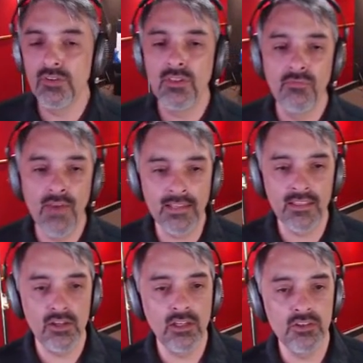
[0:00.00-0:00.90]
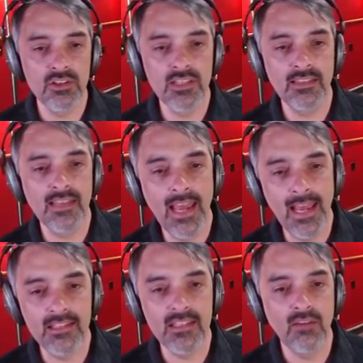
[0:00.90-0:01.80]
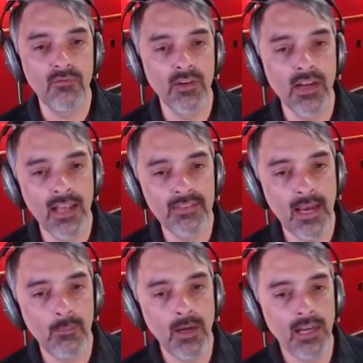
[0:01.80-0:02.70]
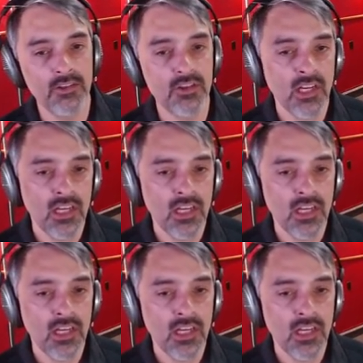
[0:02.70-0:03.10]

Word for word: the fact that you could just get the headset for not that much.